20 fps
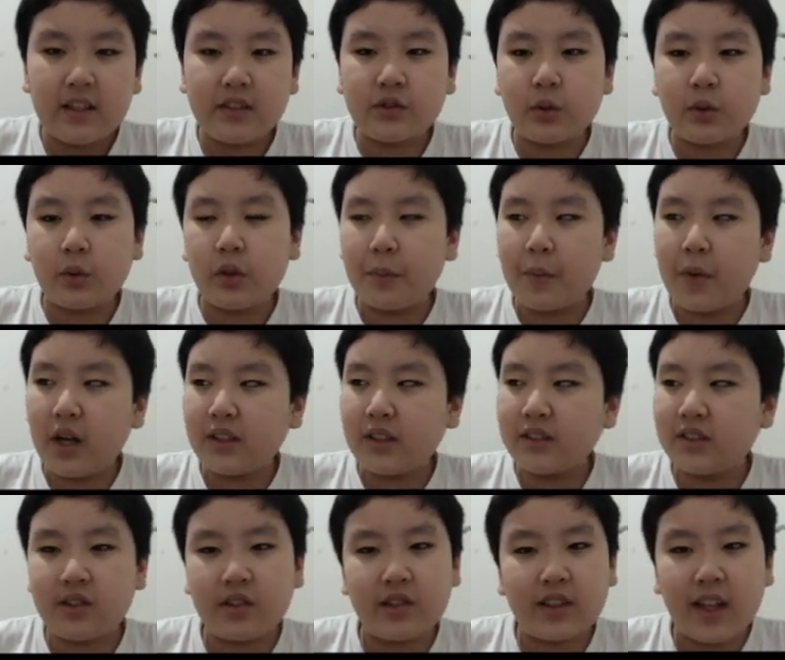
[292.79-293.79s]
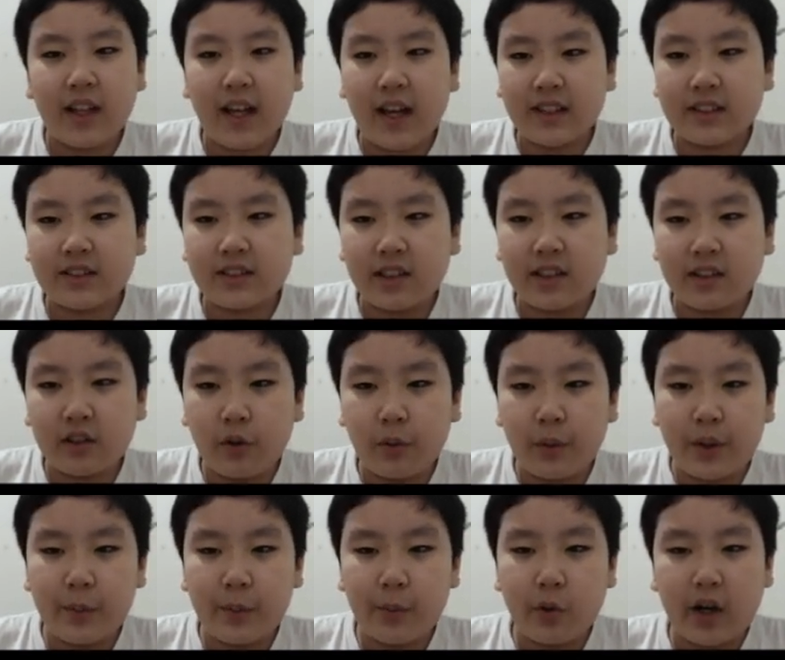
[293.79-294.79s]
So the monster attacks are
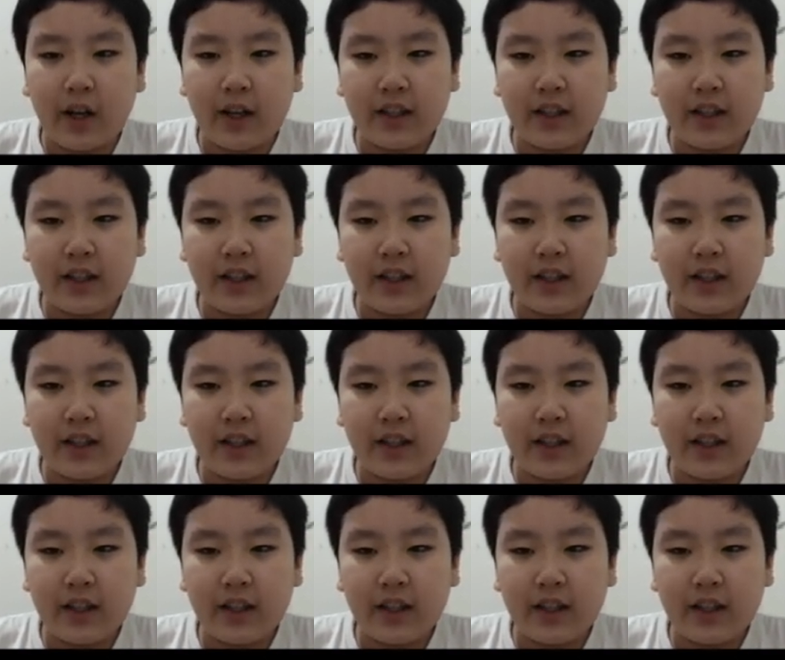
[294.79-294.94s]
going more